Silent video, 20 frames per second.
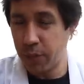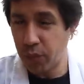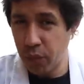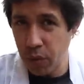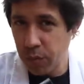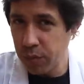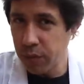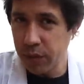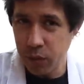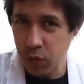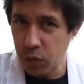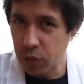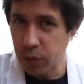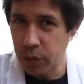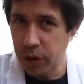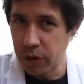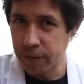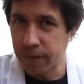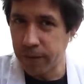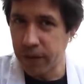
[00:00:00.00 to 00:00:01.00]
It probably would have
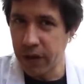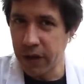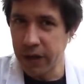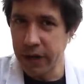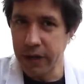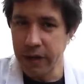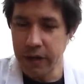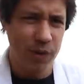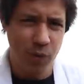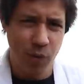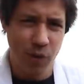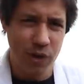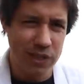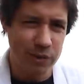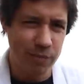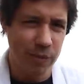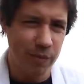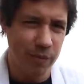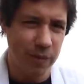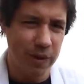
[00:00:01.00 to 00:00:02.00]
worked fine, but it
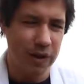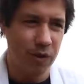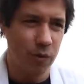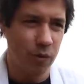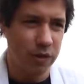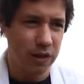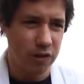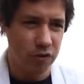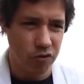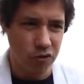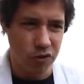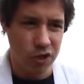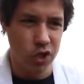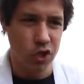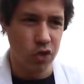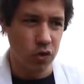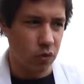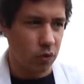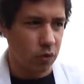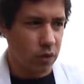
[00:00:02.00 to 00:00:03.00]
works a bit better with a
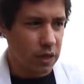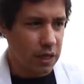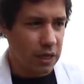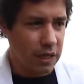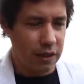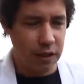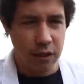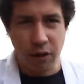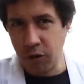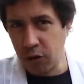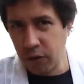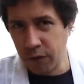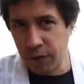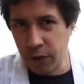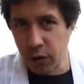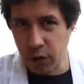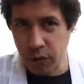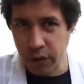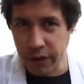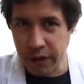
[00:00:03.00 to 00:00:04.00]
traditional longer
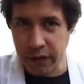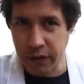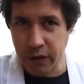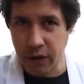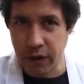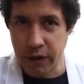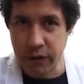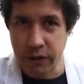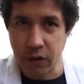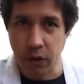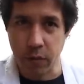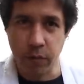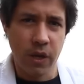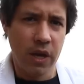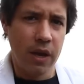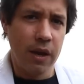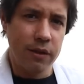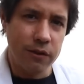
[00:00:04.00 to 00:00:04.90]
focal length guide scope.